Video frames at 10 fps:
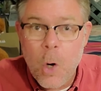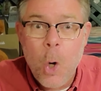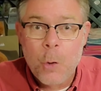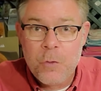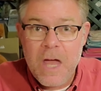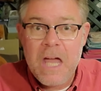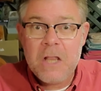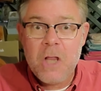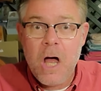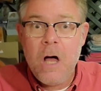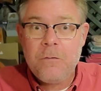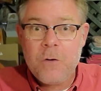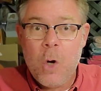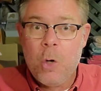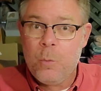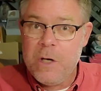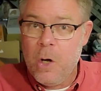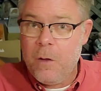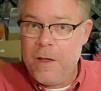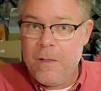gold. They love gold. We
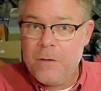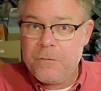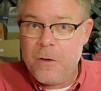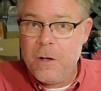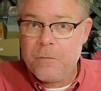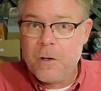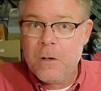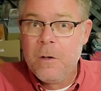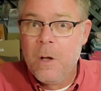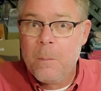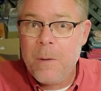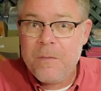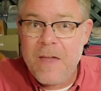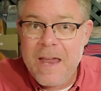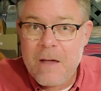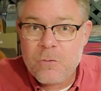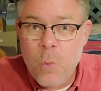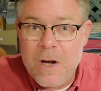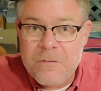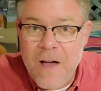know they love silver, but they have
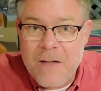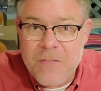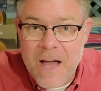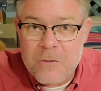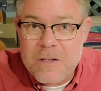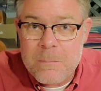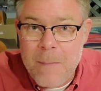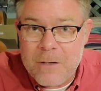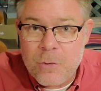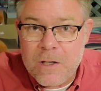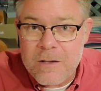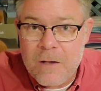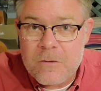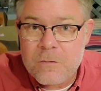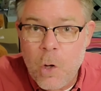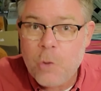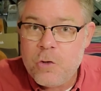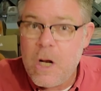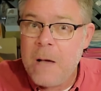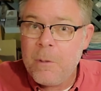25,000 metric tons of gold. Do
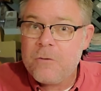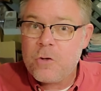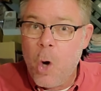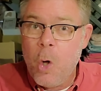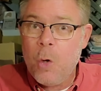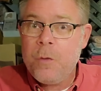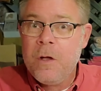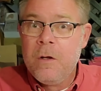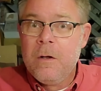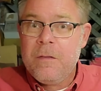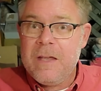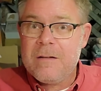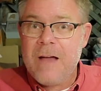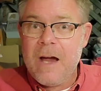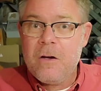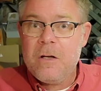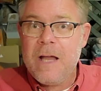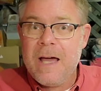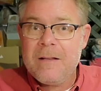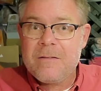you know how much gold the entire
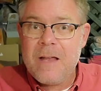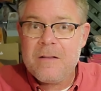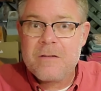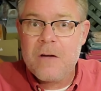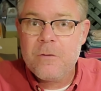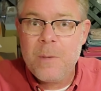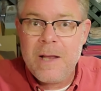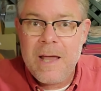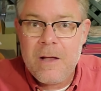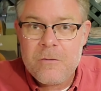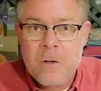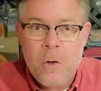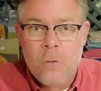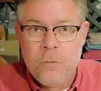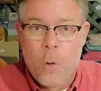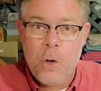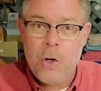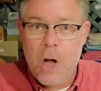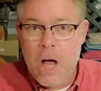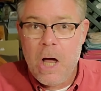United States government has?
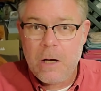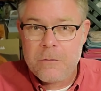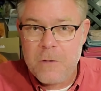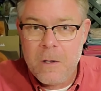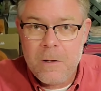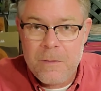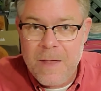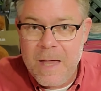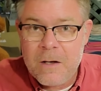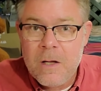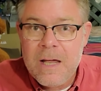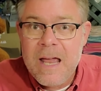Fort Knox and all that.